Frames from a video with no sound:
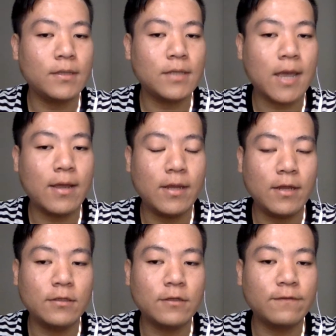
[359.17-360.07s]
then
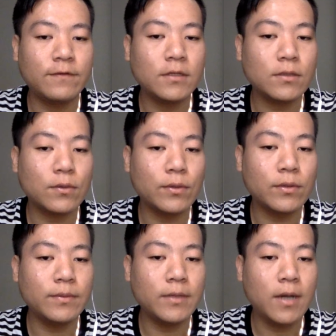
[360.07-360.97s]
in the first
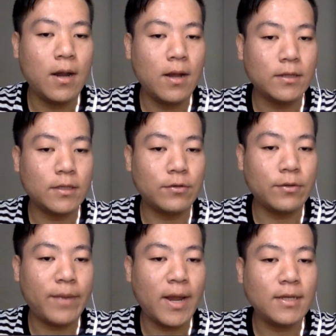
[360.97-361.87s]
group, the
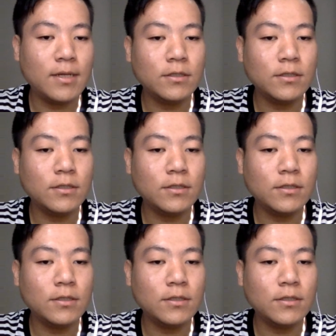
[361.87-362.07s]
remaining